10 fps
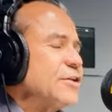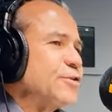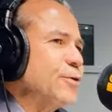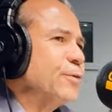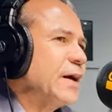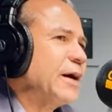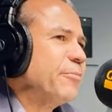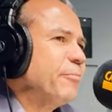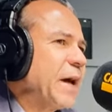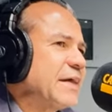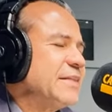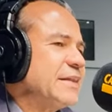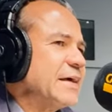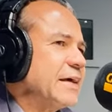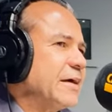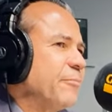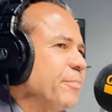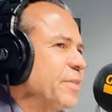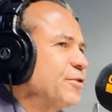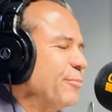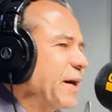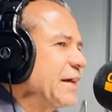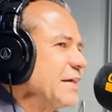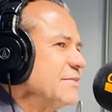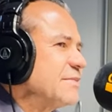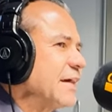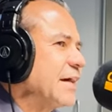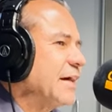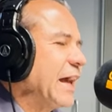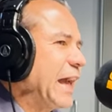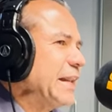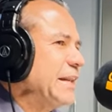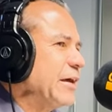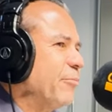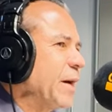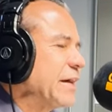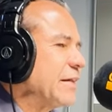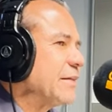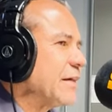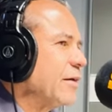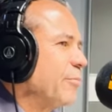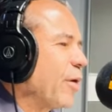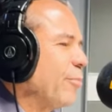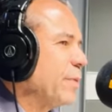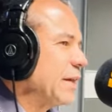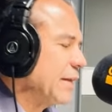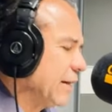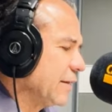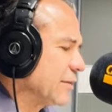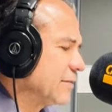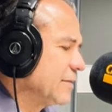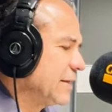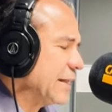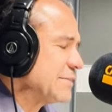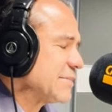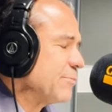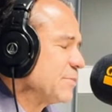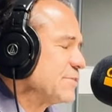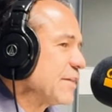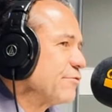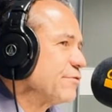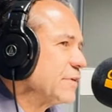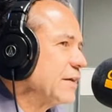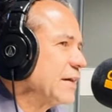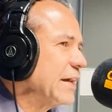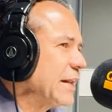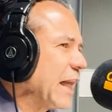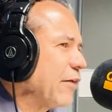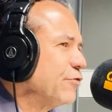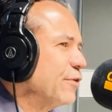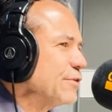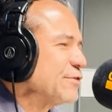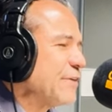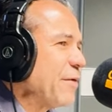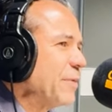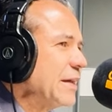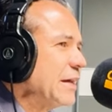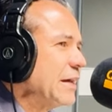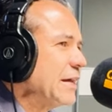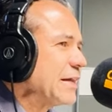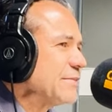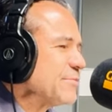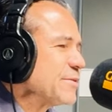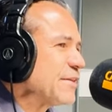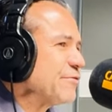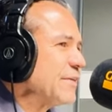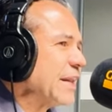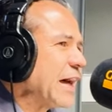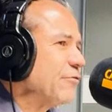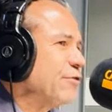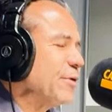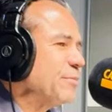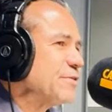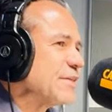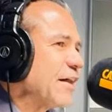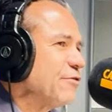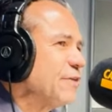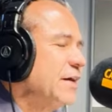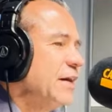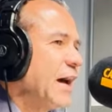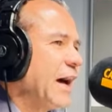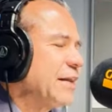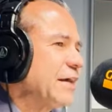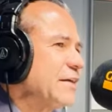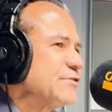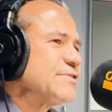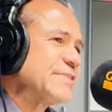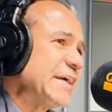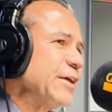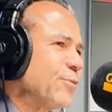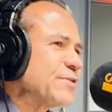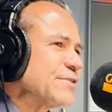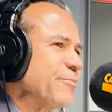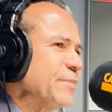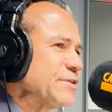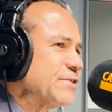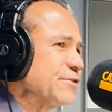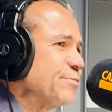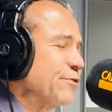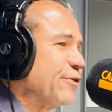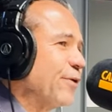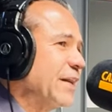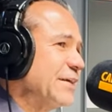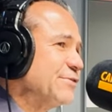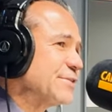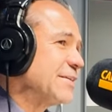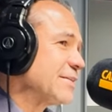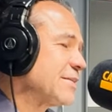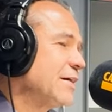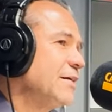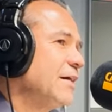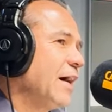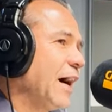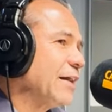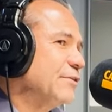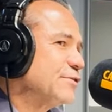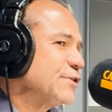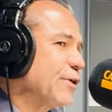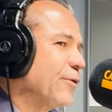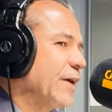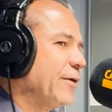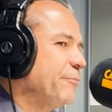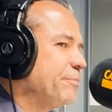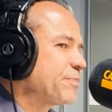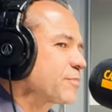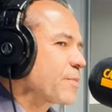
to uh, make the um, to make his uh, ending, make it properly. Get some stuff in line for his family, get some stuff in line for himself, and just dealing with some business before he leaves Earth. Yeah. And so um,